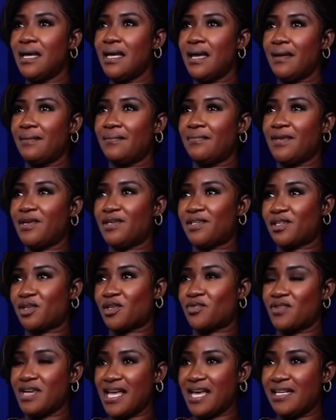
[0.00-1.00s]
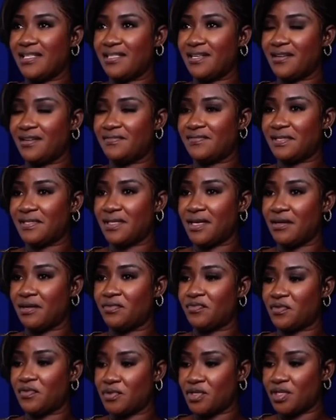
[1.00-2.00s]
Because creatives,
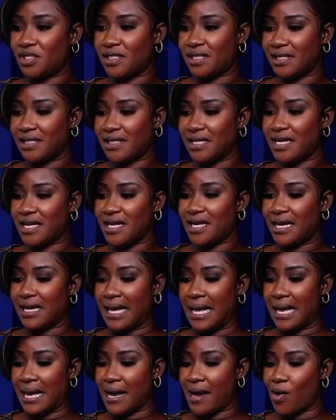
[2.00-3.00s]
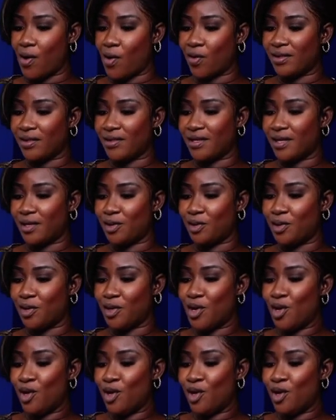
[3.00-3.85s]
unfortunately, are on the